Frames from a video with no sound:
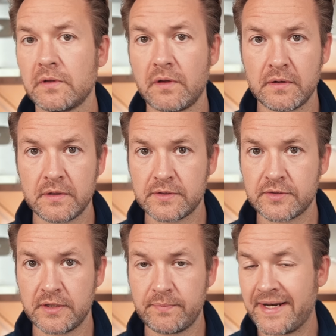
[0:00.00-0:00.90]
longer
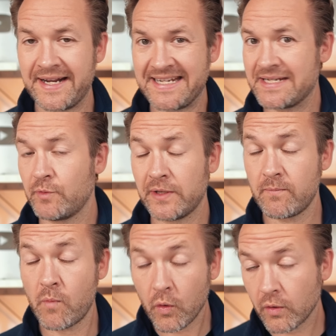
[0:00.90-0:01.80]
trip and I need to bring
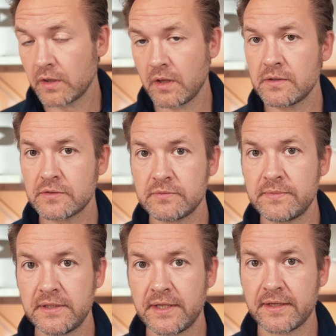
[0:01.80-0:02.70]
more clothes with
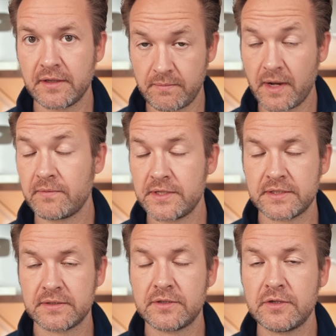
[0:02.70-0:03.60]
me, like on my
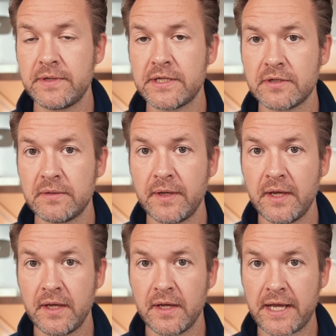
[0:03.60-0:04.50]
recent 2-week trip,
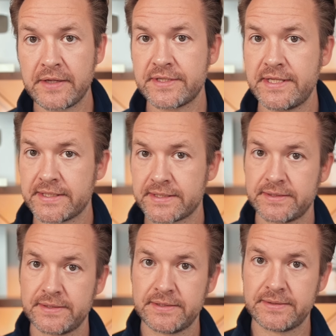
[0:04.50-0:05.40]
I use these
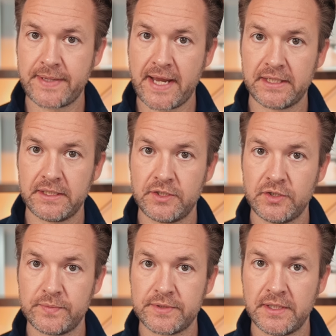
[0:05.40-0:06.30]
packing
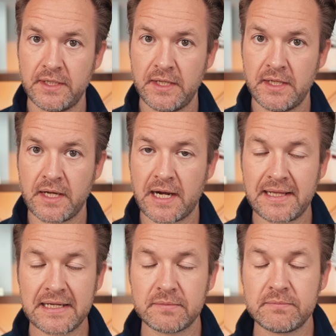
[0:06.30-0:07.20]
cubes. I
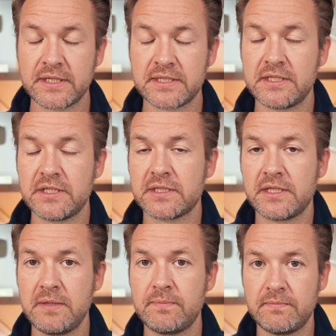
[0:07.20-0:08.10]
like them because they just
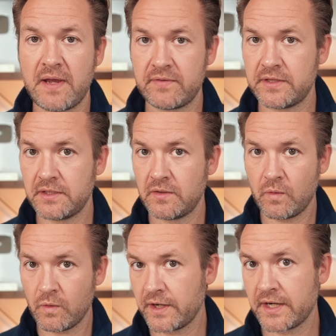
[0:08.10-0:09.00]
keep everything
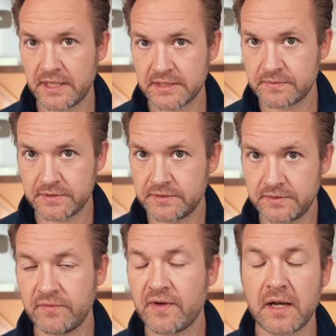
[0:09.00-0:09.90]
organized when
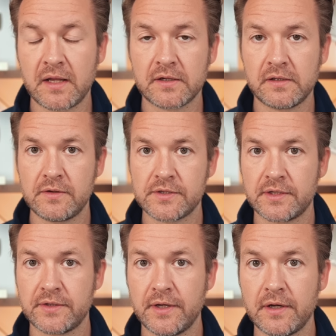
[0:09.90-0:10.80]
you've got a lot of clothes
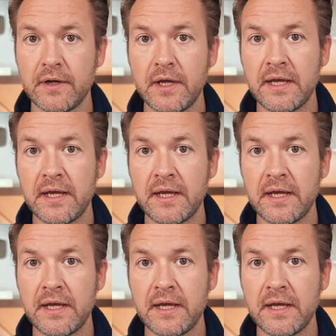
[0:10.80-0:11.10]
on the go.